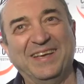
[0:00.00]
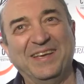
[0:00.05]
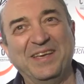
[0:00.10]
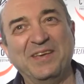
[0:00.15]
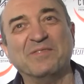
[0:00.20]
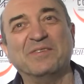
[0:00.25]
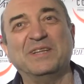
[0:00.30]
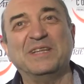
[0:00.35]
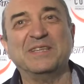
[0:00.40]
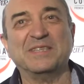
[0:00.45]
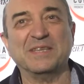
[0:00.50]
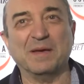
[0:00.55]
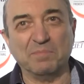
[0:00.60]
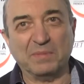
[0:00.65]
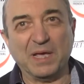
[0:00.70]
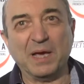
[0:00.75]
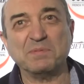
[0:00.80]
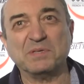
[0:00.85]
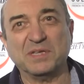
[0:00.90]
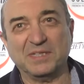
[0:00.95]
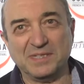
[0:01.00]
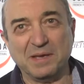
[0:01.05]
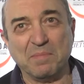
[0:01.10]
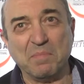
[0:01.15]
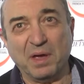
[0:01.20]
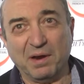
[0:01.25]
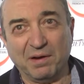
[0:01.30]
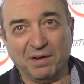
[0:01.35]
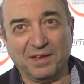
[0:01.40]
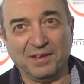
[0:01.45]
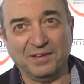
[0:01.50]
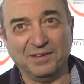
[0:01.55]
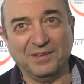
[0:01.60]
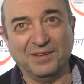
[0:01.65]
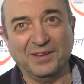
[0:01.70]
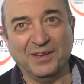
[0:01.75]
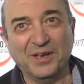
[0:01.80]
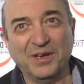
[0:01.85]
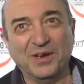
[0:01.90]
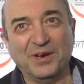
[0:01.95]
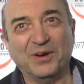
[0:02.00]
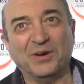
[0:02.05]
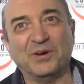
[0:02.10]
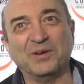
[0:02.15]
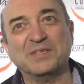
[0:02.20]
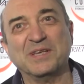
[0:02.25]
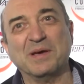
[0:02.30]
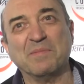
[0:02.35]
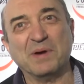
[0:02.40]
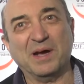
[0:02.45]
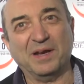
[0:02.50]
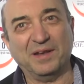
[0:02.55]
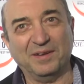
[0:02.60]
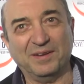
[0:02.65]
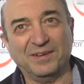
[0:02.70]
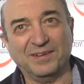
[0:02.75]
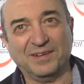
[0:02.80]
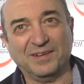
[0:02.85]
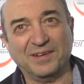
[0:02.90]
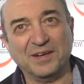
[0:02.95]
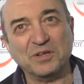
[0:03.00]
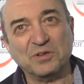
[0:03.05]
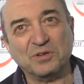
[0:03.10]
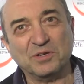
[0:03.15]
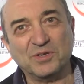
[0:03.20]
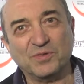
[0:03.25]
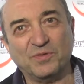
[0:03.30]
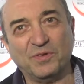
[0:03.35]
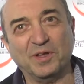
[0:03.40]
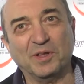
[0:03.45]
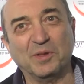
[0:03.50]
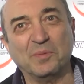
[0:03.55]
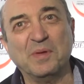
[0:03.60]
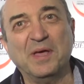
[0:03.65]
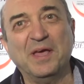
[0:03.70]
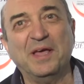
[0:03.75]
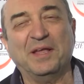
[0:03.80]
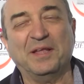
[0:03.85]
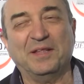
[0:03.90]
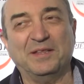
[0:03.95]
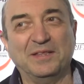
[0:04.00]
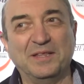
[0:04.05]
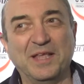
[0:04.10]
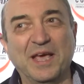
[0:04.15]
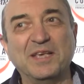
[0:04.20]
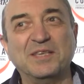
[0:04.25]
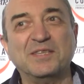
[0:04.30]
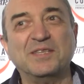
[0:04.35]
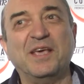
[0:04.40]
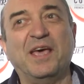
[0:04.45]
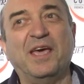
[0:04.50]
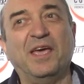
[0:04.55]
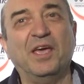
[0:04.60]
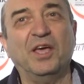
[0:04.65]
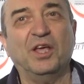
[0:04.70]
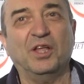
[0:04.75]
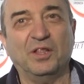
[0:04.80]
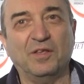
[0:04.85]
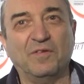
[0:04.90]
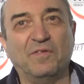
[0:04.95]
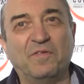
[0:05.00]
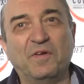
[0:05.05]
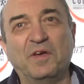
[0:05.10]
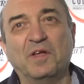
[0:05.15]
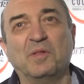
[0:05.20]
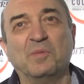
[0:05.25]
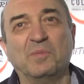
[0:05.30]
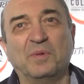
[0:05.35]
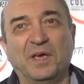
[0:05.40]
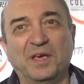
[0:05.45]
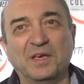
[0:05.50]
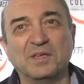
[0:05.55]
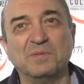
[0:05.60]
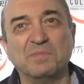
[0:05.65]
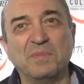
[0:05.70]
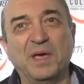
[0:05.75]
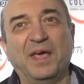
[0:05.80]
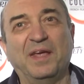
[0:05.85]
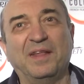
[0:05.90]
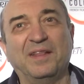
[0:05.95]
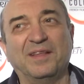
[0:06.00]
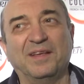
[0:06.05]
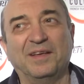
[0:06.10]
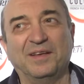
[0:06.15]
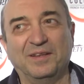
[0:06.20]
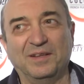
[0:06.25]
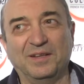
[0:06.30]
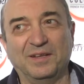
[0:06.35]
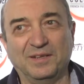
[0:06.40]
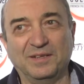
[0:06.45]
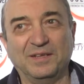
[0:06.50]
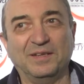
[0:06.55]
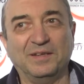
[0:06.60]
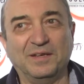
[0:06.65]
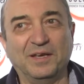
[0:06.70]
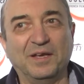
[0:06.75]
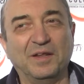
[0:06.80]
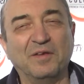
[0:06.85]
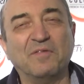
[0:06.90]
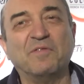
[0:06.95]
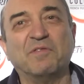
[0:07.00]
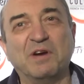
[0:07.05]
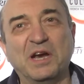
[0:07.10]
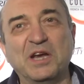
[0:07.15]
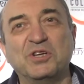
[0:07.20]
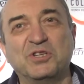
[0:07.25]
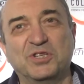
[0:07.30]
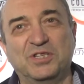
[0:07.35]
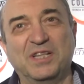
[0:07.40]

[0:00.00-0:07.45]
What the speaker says: Even if sometimes it's American or some other country's film, they say the film is made in a French